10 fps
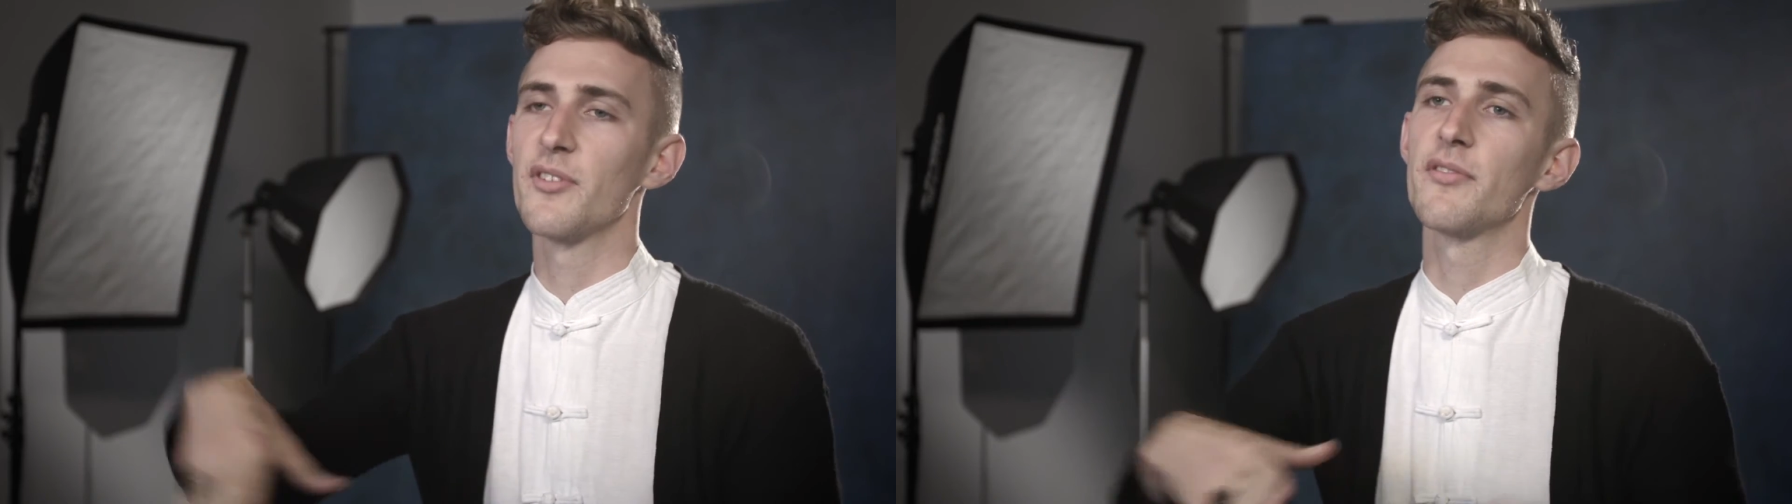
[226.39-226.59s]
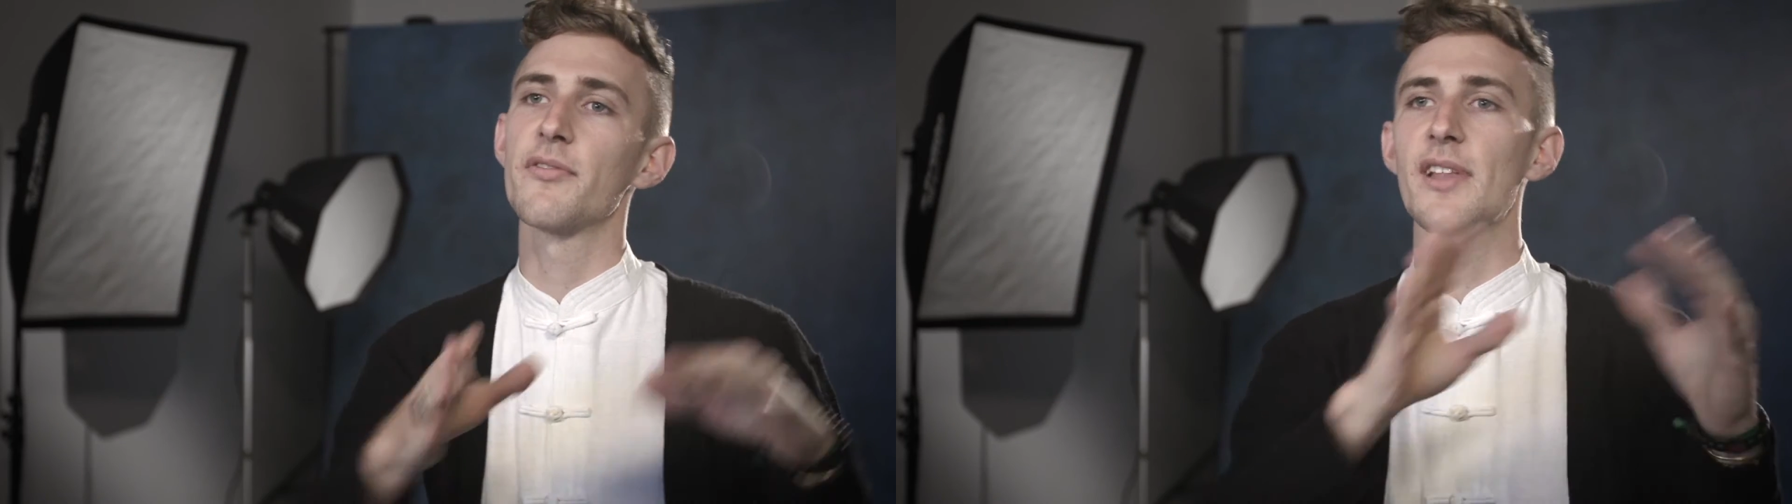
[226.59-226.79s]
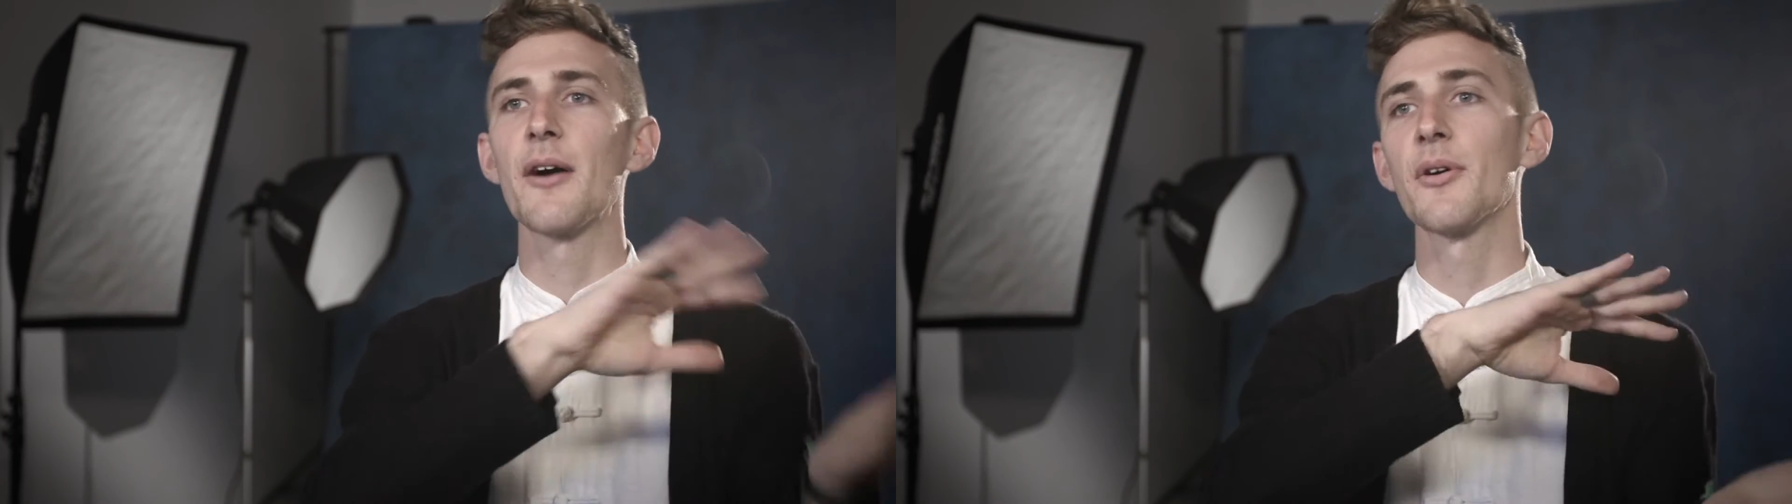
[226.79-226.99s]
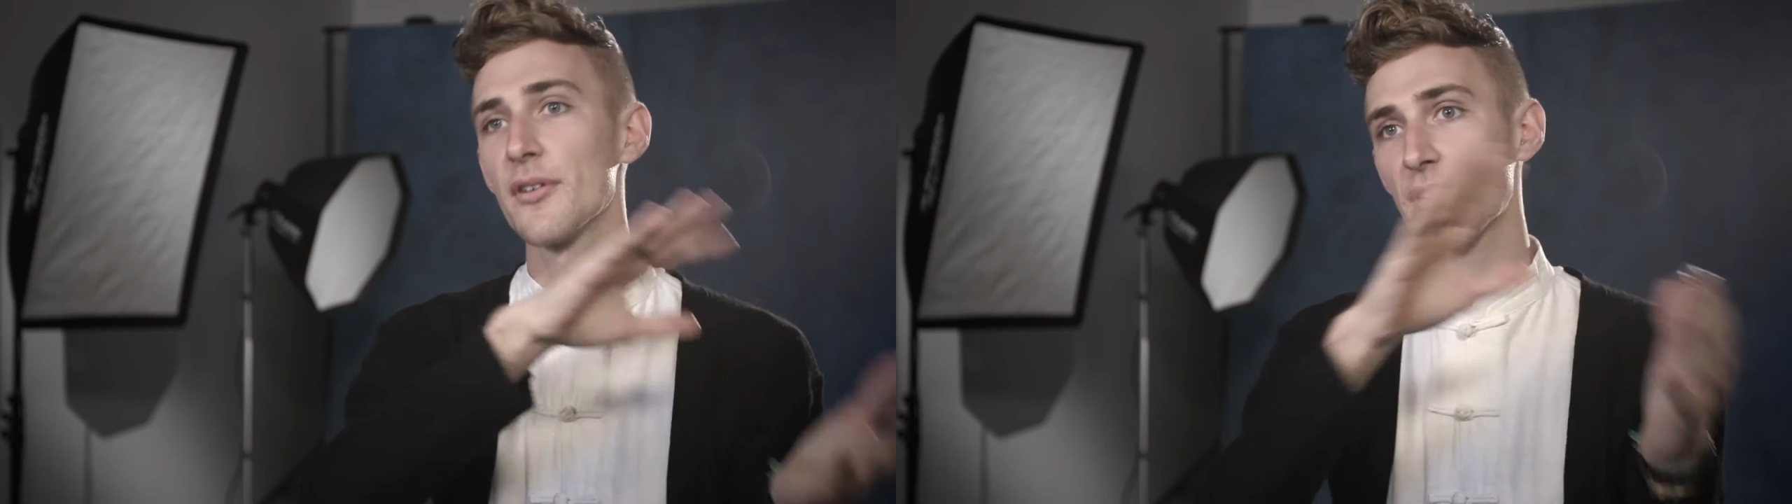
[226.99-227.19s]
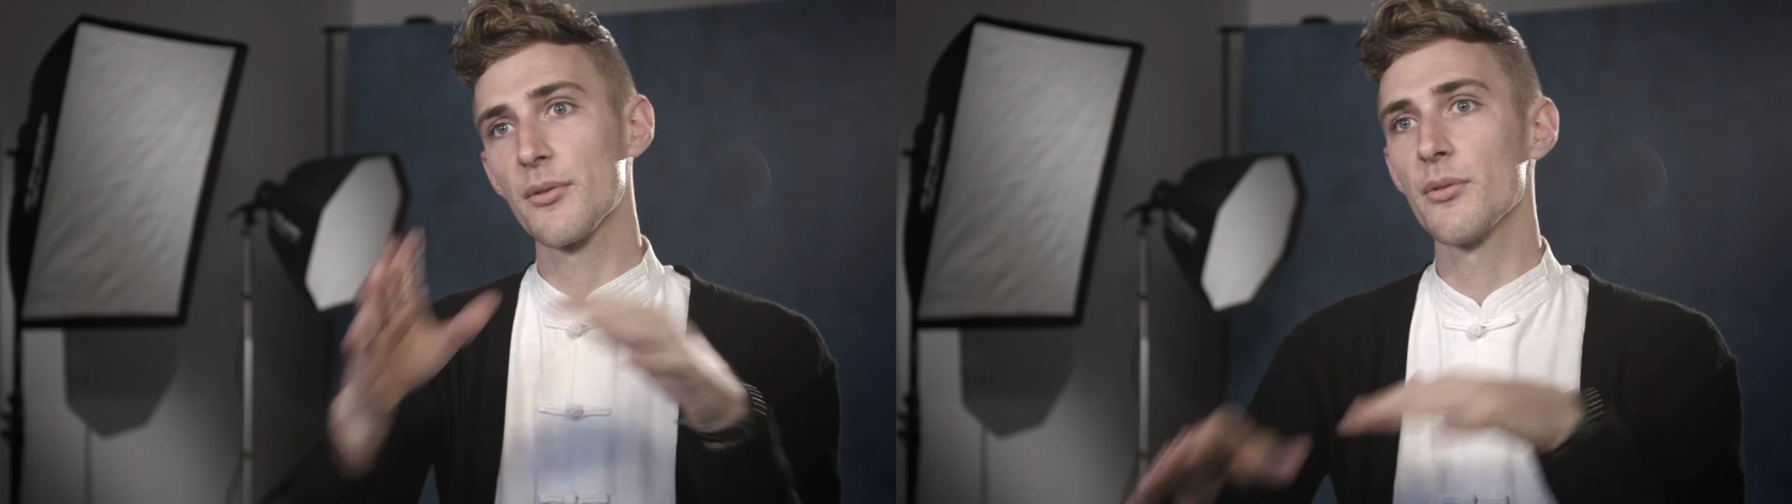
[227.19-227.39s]
of
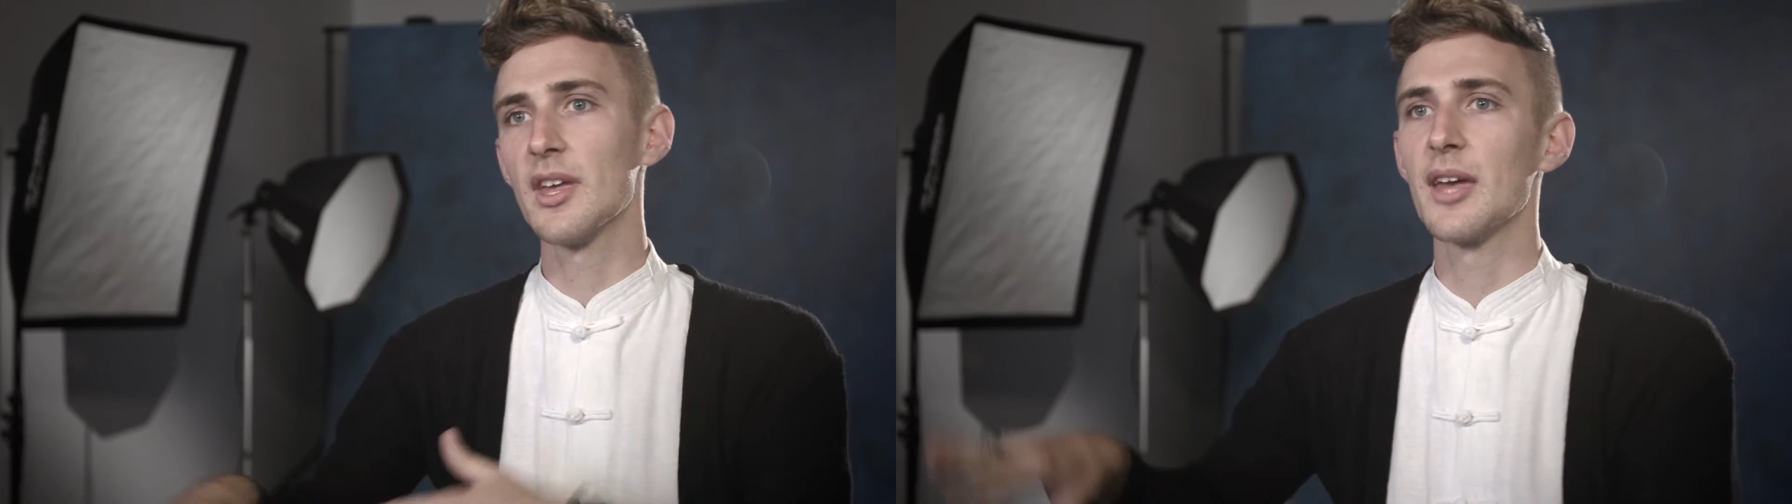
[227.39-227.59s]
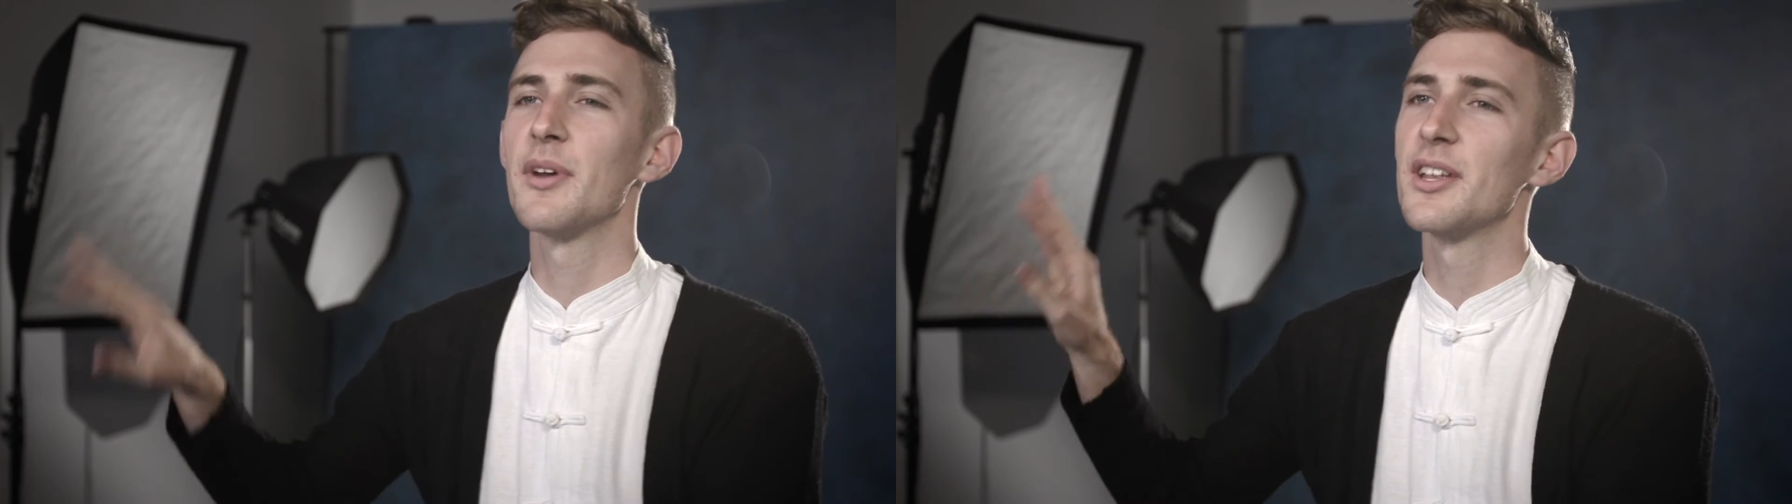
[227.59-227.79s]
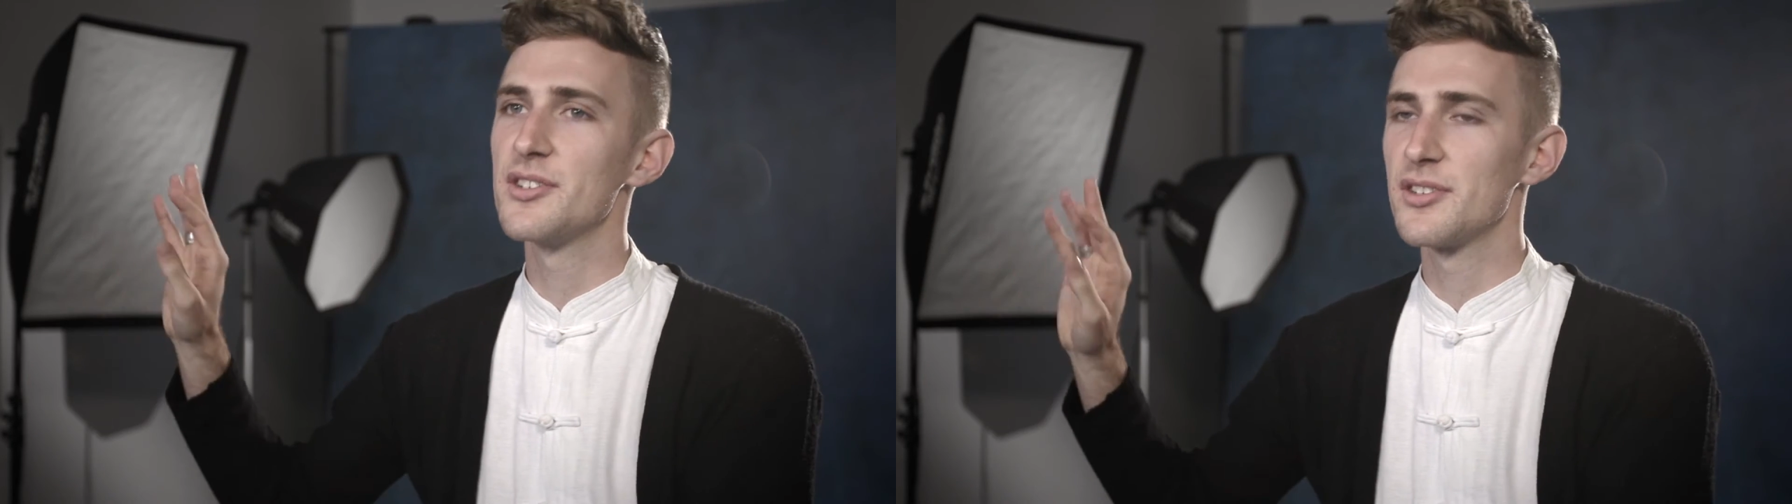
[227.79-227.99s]
flowers through the image.